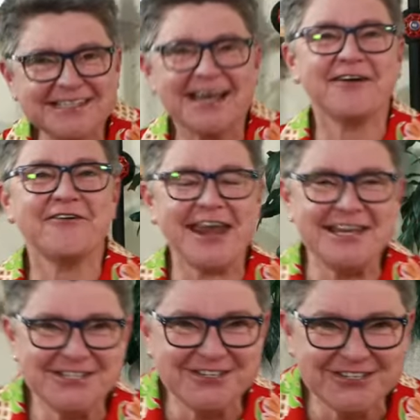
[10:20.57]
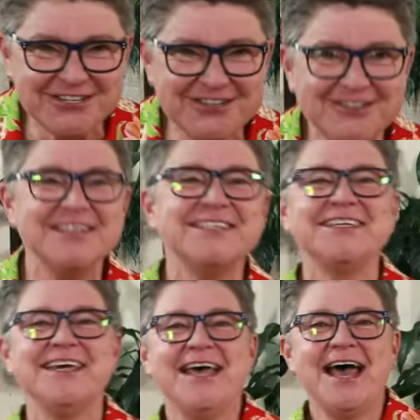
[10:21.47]
Our grannies used to do this.
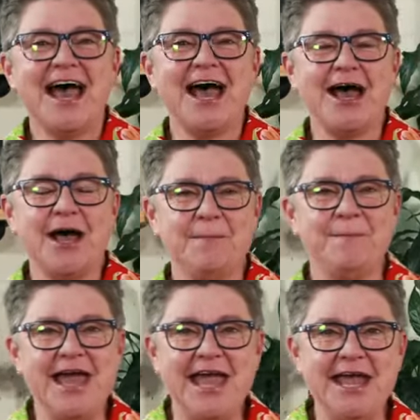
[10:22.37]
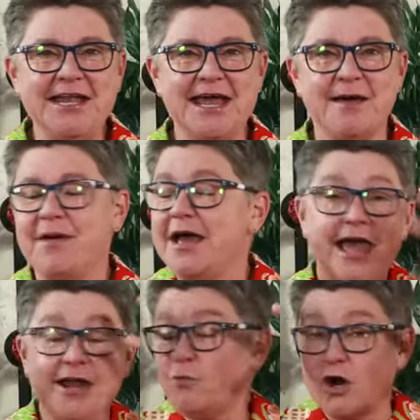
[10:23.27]
And
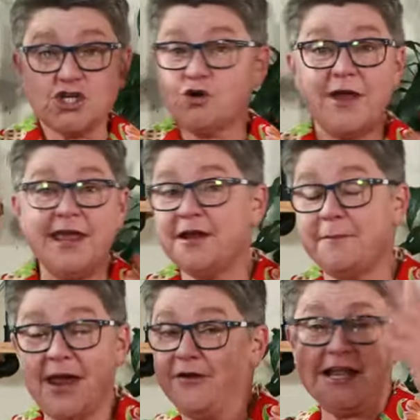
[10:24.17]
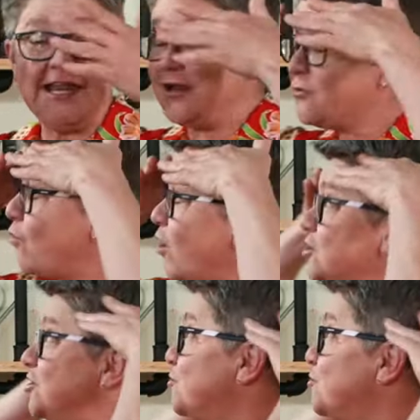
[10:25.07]
wash your hair, and apparently it washes